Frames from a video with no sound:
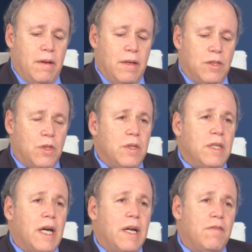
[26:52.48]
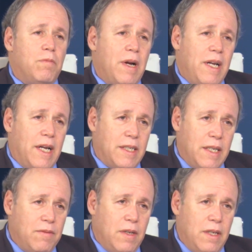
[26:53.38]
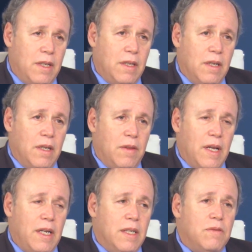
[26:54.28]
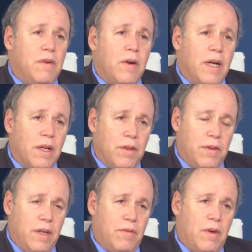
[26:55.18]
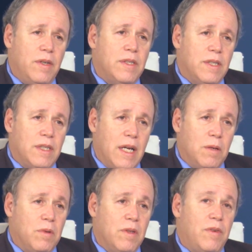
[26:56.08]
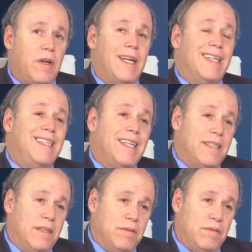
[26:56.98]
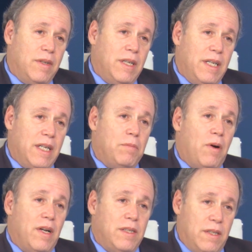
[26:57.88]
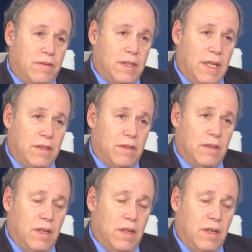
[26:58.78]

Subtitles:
certain kind of brain activity that is very healthy and very sustainable and very addictive in a positive sense.